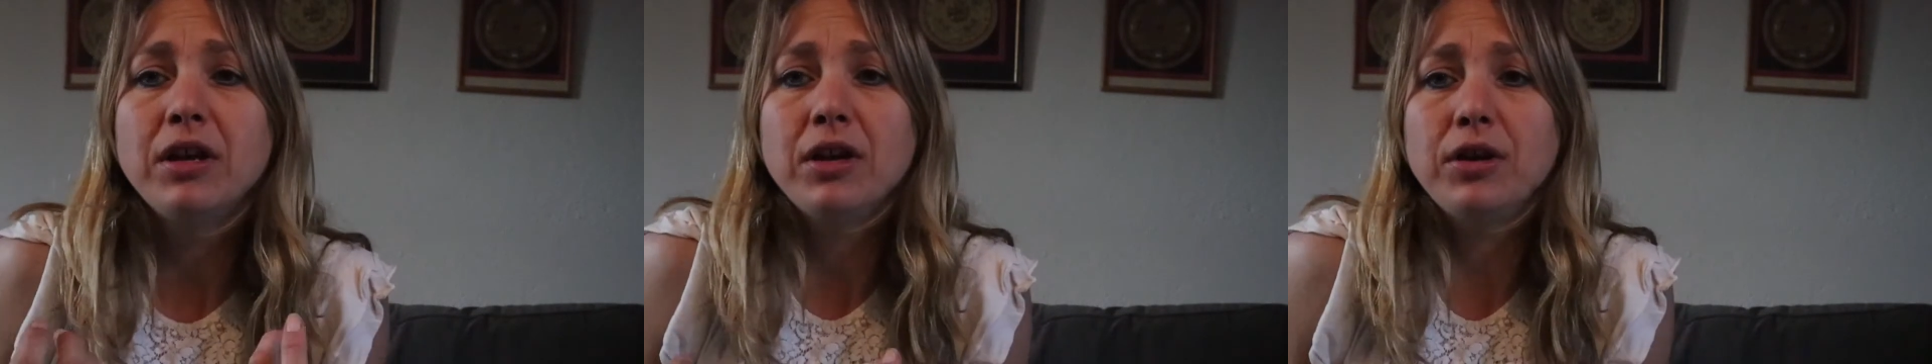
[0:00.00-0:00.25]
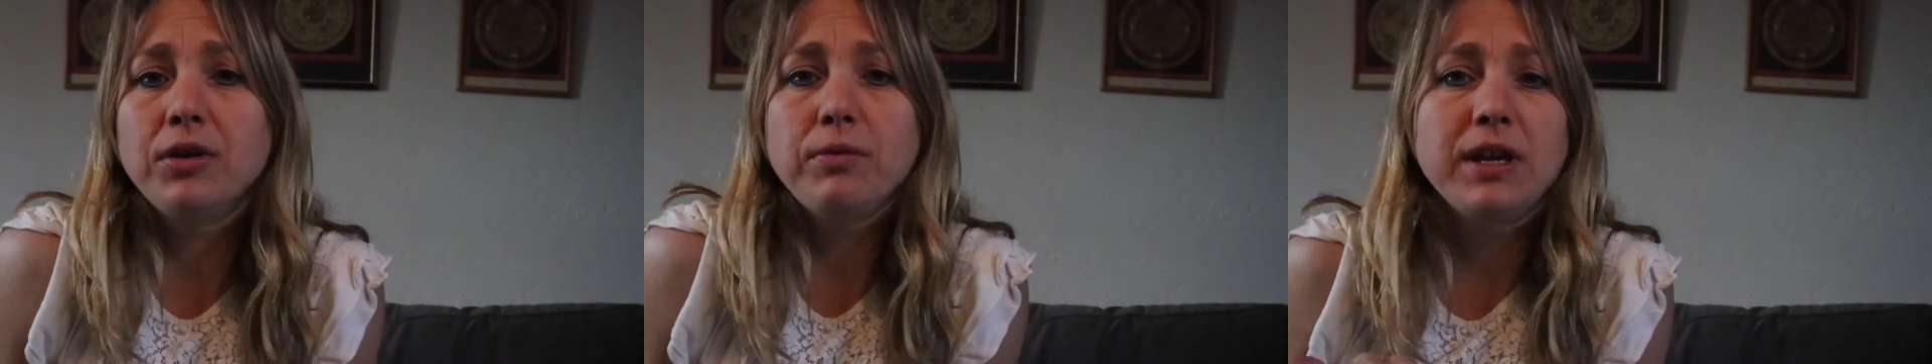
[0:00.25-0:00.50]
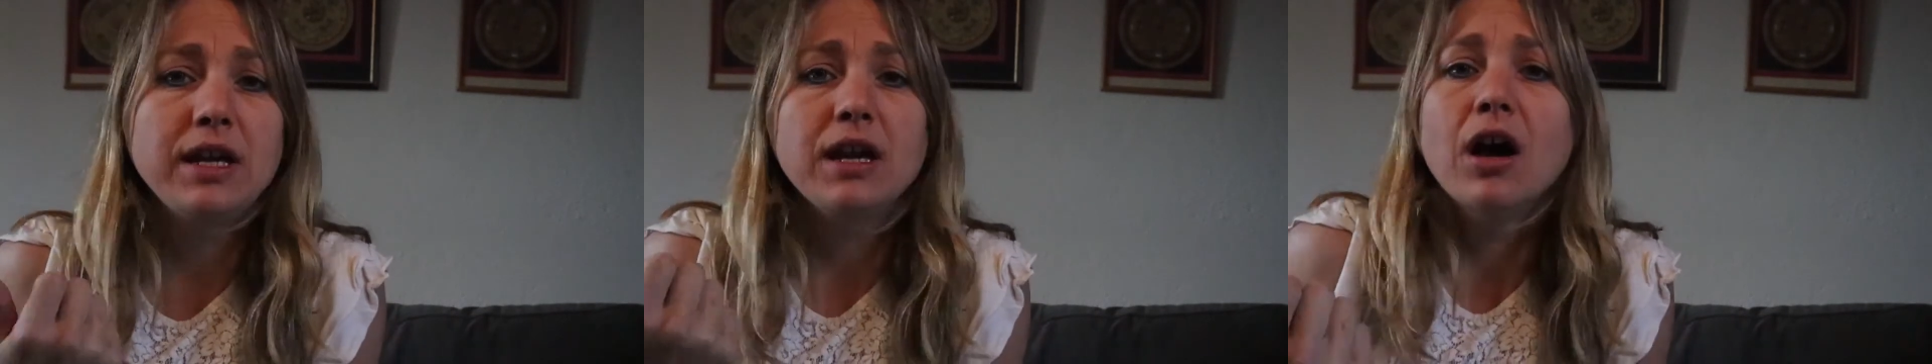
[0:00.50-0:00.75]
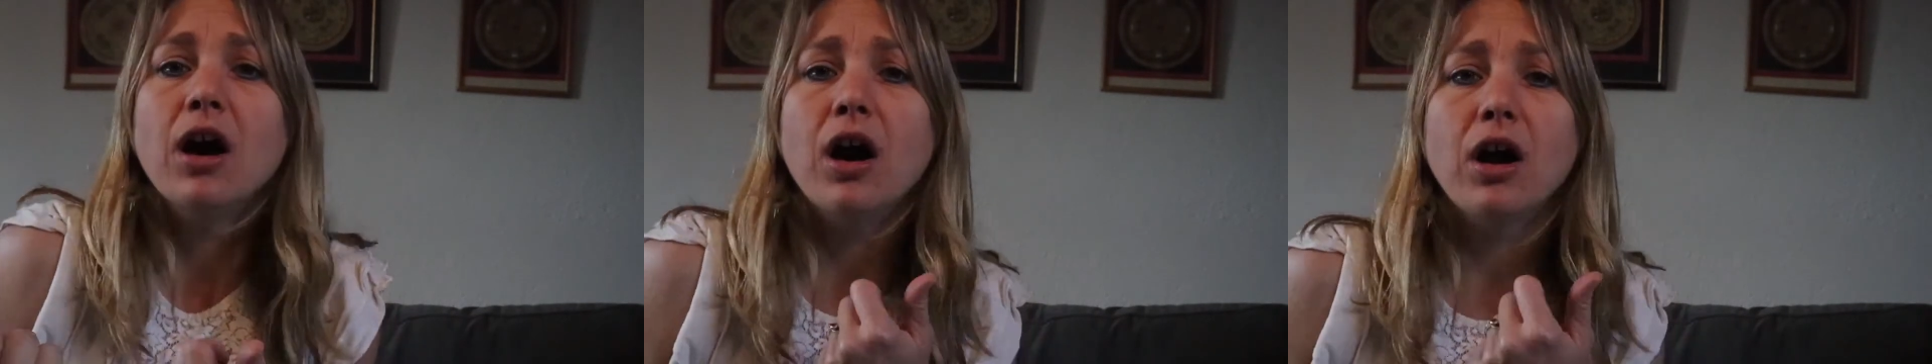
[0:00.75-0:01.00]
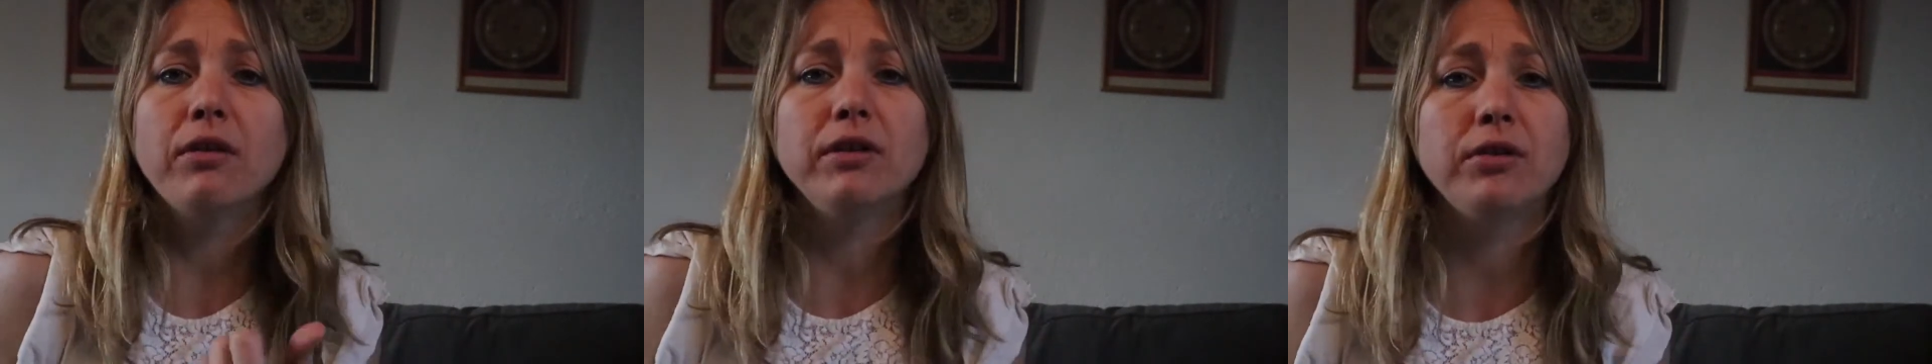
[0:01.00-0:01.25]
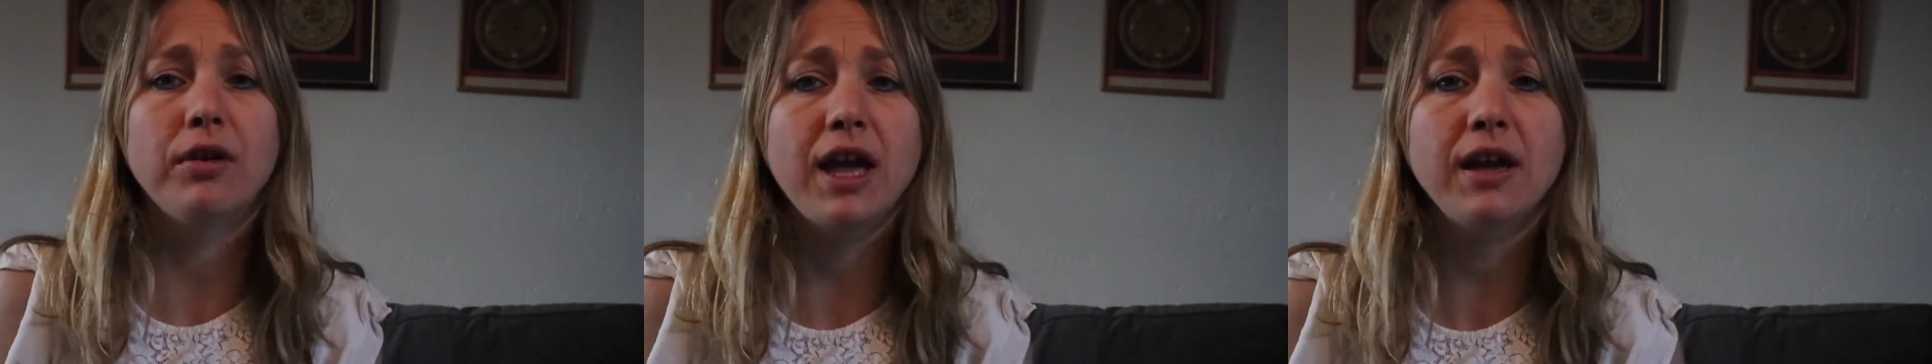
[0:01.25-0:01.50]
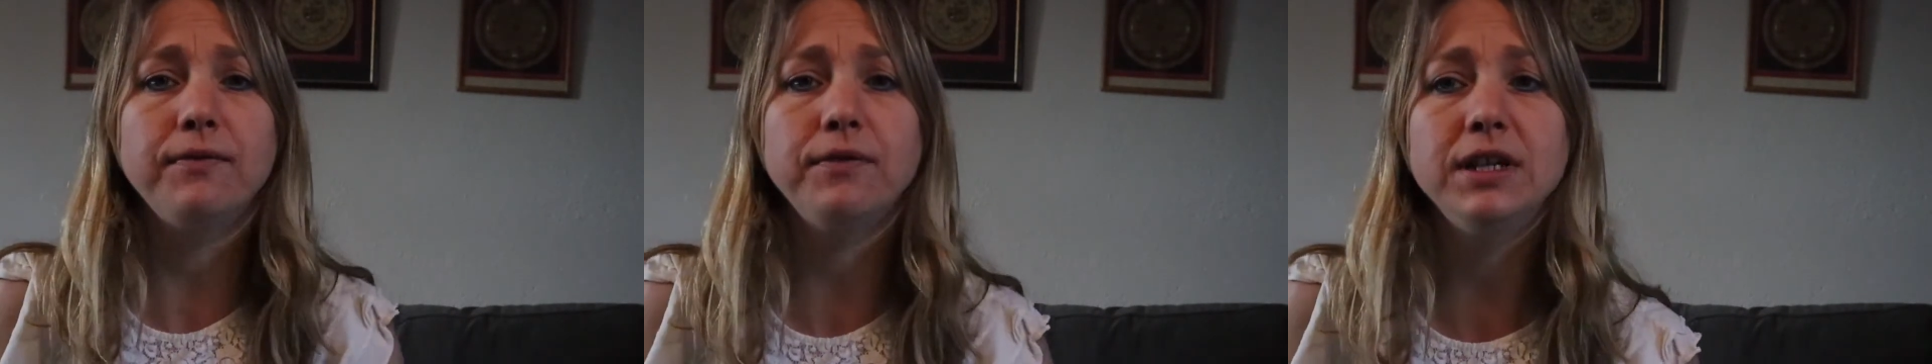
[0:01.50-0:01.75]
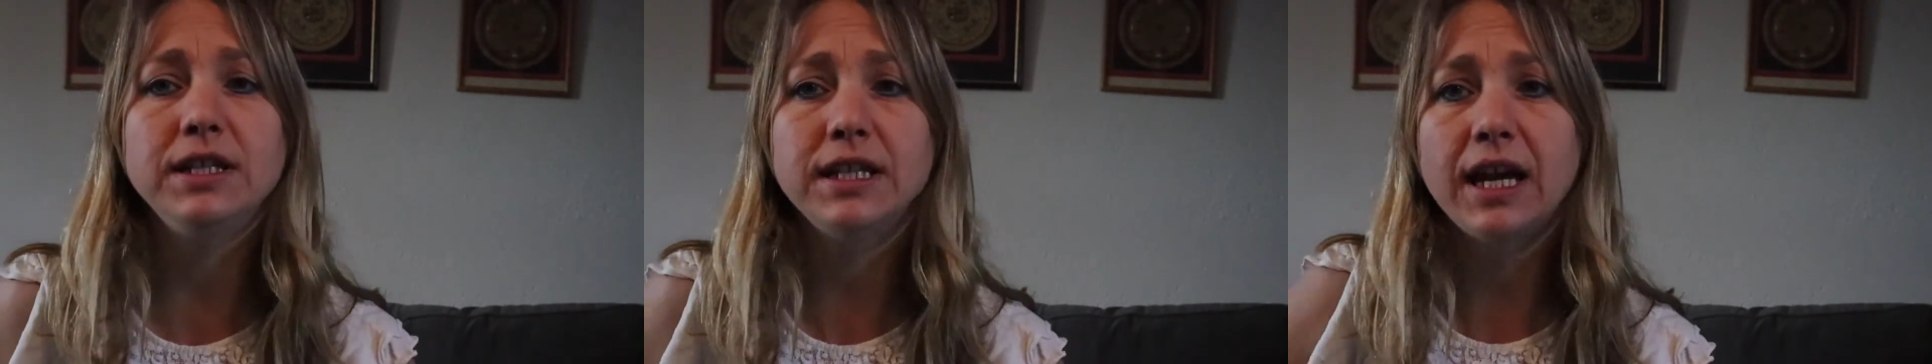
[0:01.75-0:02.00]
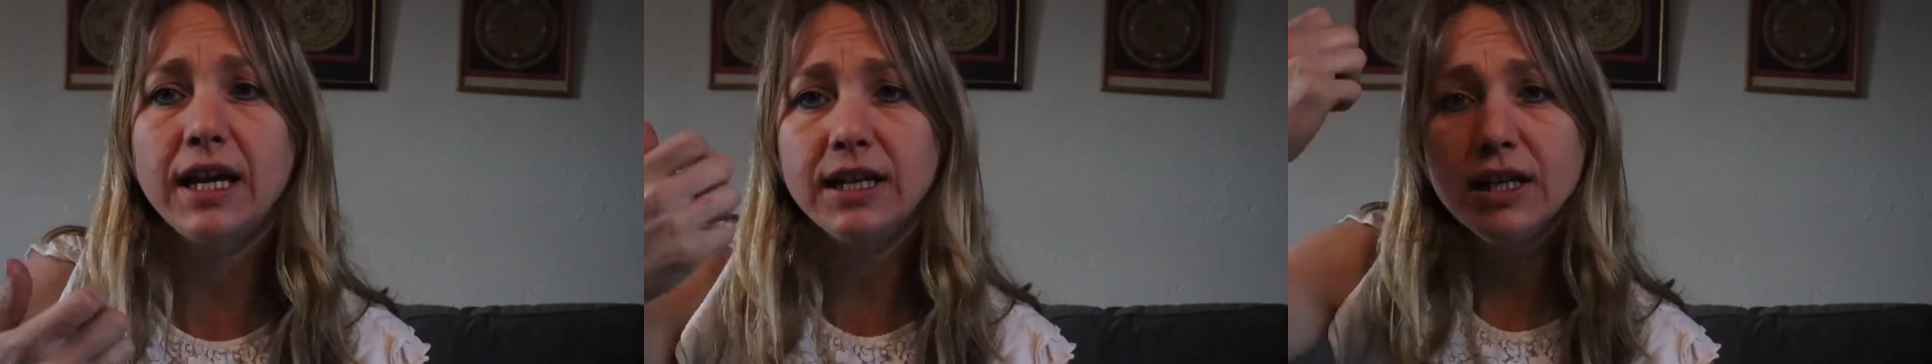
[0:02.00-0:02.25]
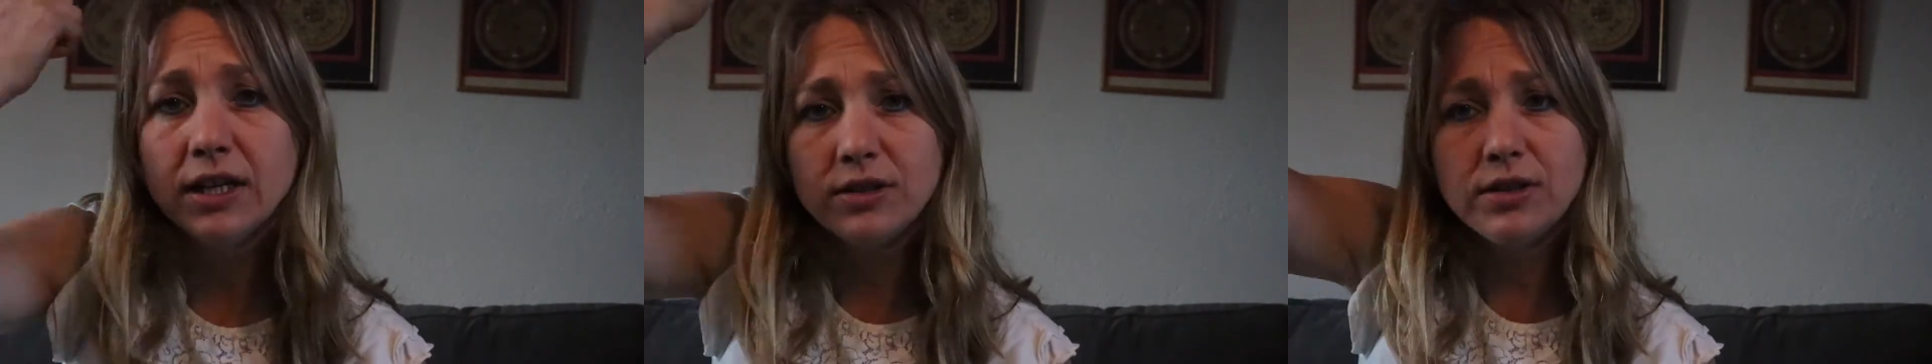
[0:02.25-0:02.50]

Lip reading: who we are in our everyday